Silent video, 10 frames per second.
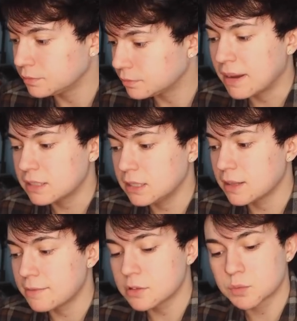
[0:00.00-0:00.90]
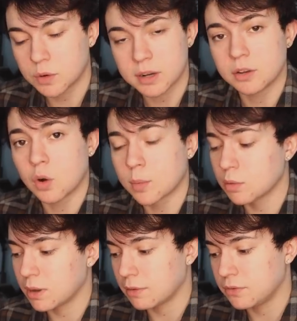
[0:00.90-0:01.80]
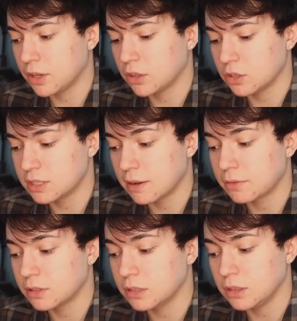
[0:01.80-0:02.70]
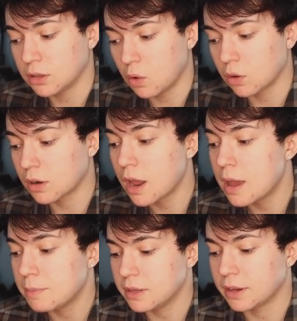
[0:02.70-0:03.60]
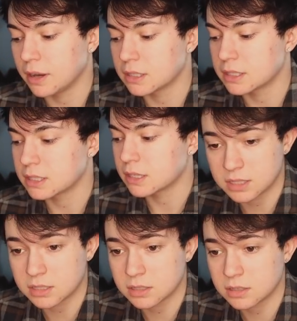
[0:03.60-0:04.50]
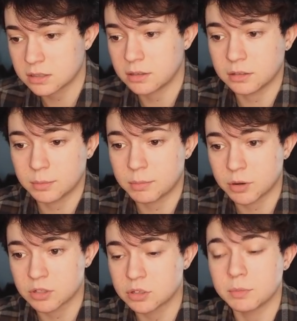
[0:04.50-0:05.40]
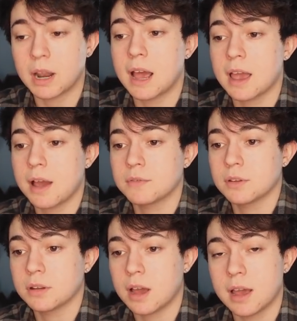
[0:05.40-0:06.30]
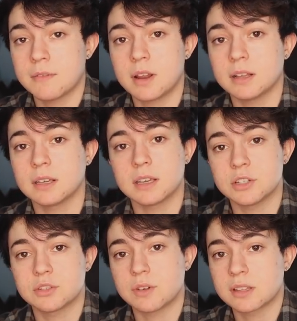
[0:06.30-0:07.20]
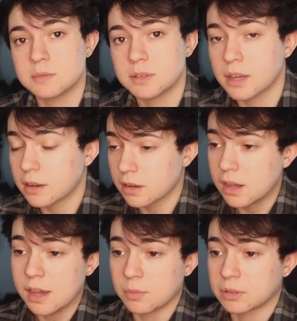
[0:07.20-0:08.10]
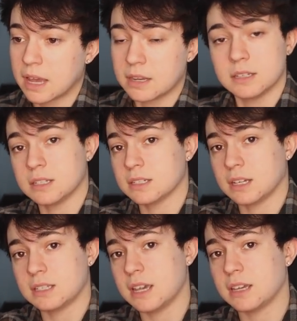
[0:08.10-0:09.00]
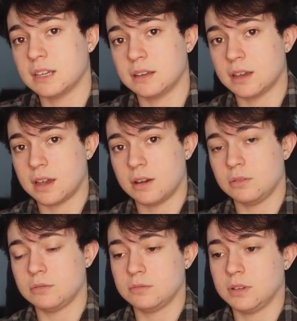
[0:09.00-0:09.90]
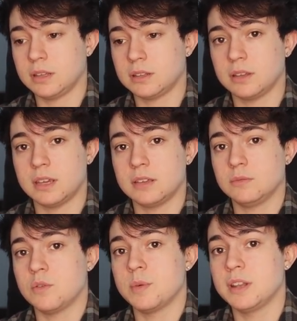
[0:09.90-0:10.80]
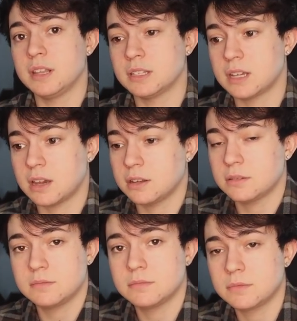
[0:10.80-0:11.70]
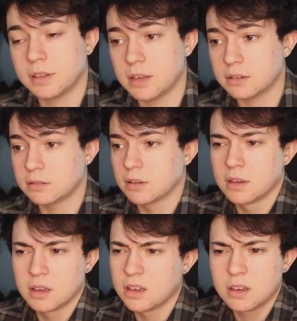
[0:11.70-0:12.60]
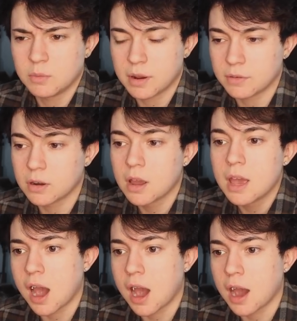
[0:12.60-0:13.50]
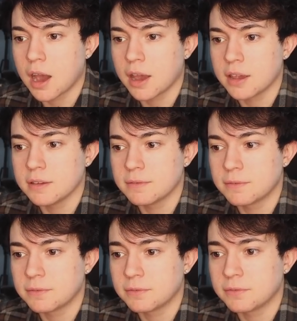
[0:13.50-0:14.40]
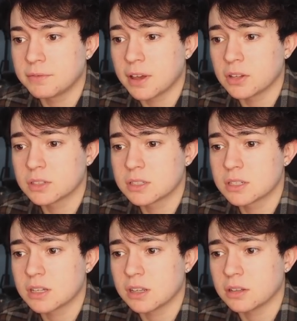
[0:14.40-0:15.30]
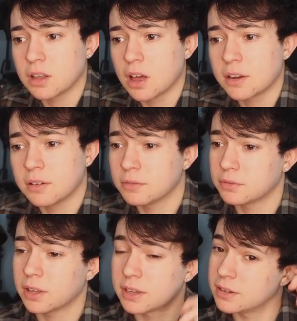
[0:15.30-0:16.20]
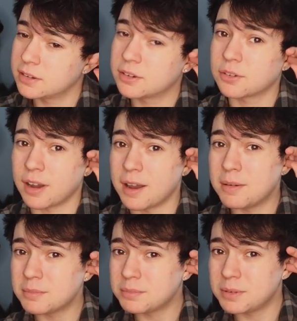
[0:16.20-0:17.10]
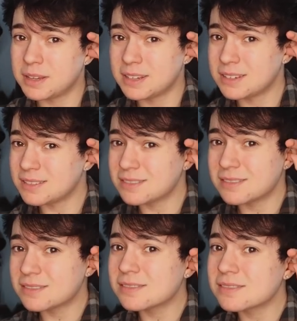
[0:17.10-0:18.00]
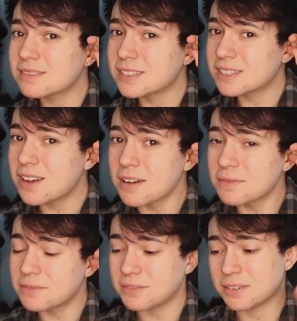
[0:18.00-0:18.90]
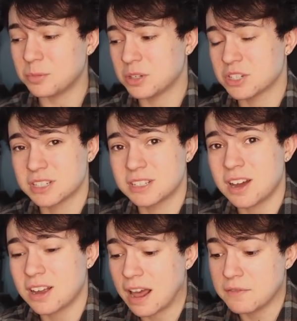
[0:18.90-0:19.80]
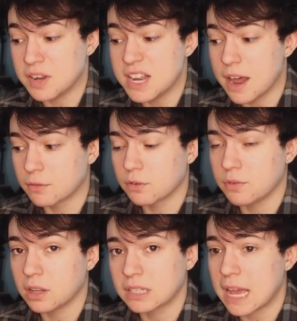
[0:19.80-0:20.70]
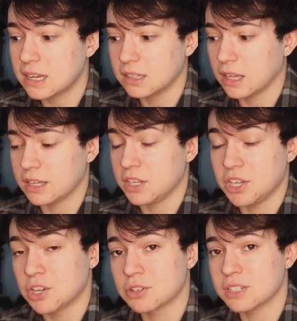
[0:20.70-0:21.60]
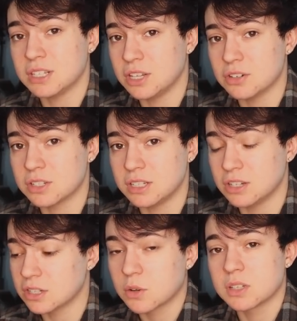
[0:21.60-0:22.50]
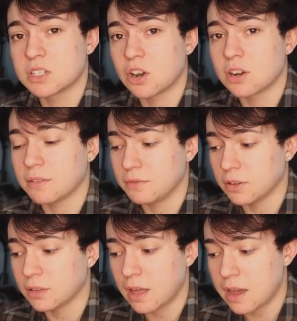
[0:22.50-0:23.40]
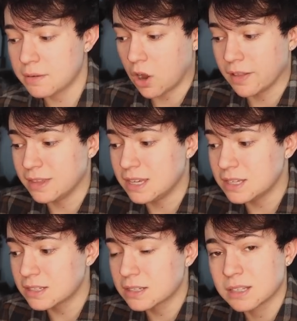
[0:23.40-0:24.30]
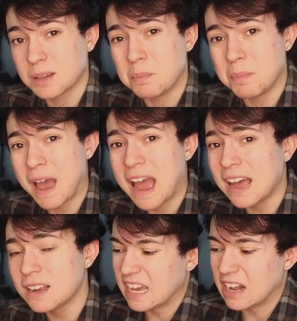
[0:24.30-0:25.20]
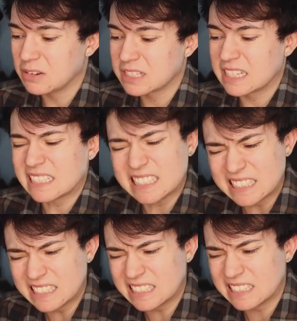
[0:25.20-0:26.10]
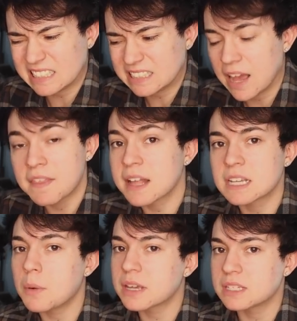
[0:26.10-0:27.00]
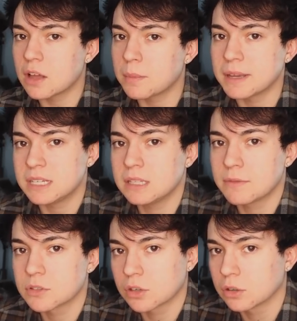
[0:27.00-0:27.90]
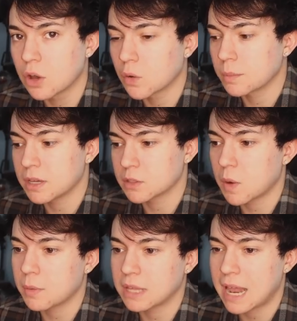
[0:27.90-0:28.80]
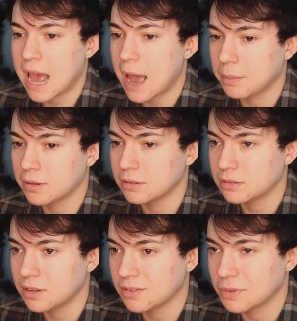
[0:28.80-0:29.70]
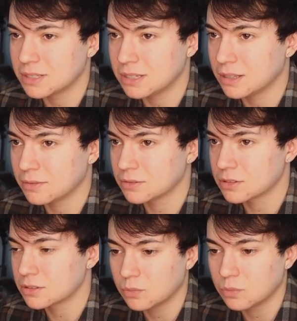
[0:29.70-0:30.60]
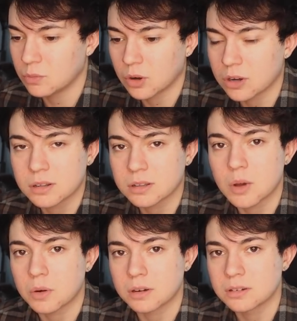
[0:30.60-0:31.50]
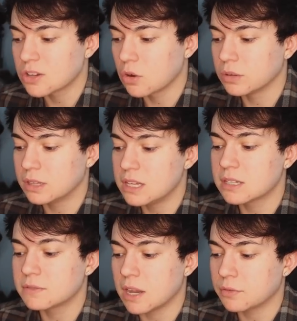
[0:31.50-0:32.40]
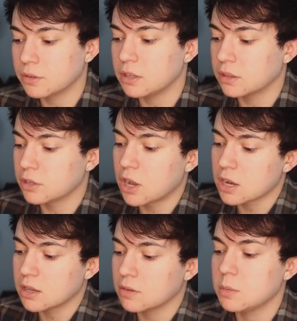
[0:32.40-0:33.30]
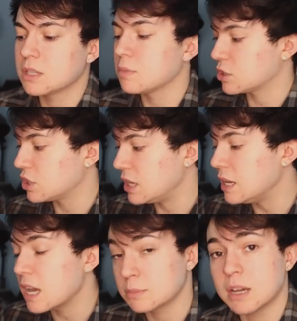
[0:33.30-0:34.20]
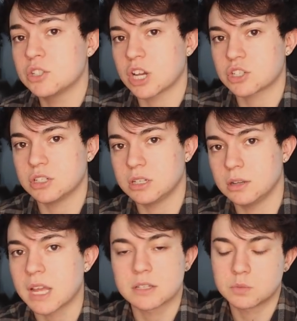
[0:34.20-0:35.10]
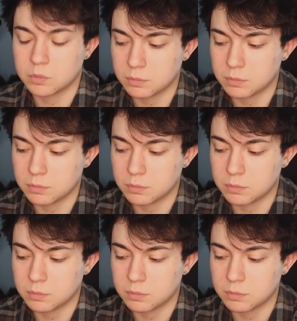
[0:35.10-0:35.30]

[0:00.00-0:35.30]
My T levels were at normal, but I feel like they're definitely lower because this is a little bit personal, but I haven't had like a hysterectomy yet. And what that is like taking out like the woman inside thing, whatever. I felt a lot of like cramping stuff, which is not, I've never felt that in like years and years and years. So I started to feel that on these like bad. And I was like, ugh. And that's how I could tell that my T levels are lower because why would that happen if my T levels weren't lower? So these have definitely, they're not giving me as much T as my injection did.